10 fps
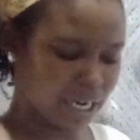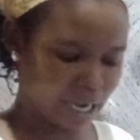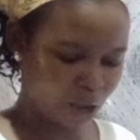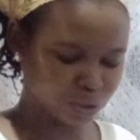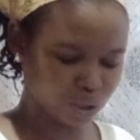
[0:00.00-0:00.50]

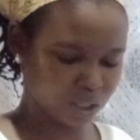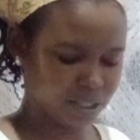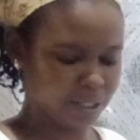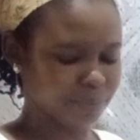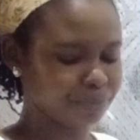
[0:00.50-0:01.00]
and
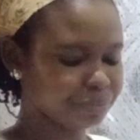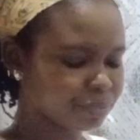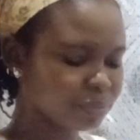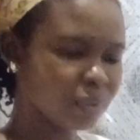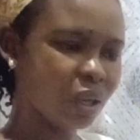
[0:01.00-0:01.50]
outsourcing,
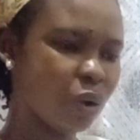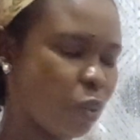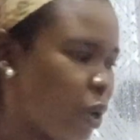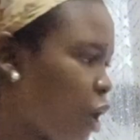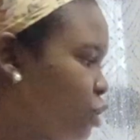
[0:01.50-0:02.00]

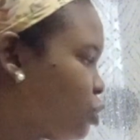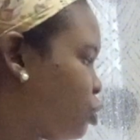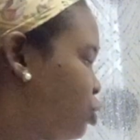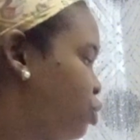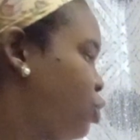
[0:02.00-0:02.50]
we
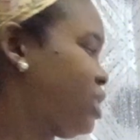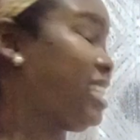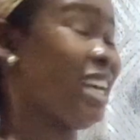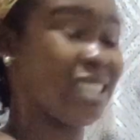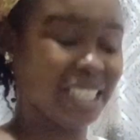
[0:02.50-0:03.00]
also should note
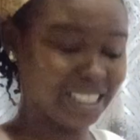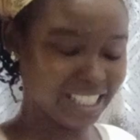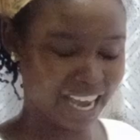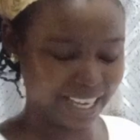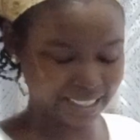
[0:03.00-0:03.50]
that
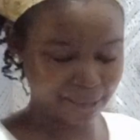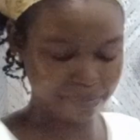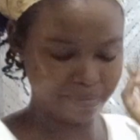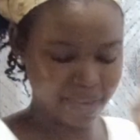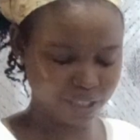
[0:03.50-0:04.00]
India is a
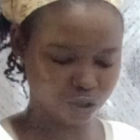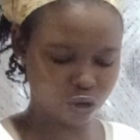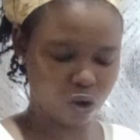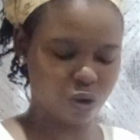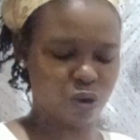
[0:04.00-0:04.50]

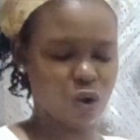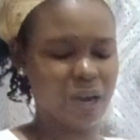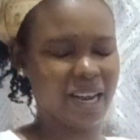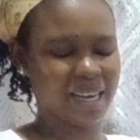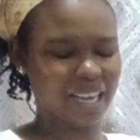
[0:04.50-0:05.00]
major
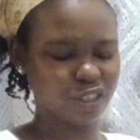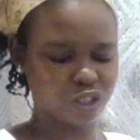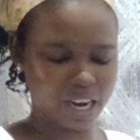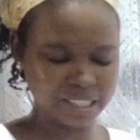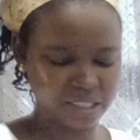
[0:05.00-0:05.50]
or an
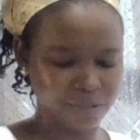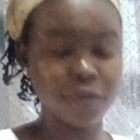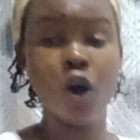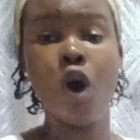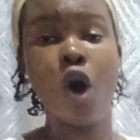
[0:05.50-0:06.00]

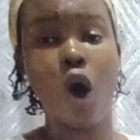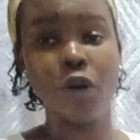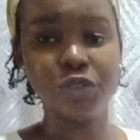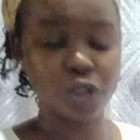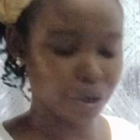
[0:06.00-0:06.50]
attractive
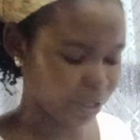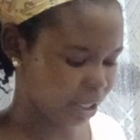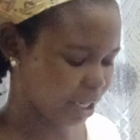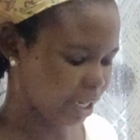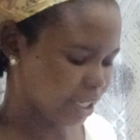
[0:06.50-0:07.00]

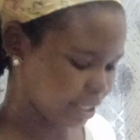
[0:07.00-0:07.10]
offshoring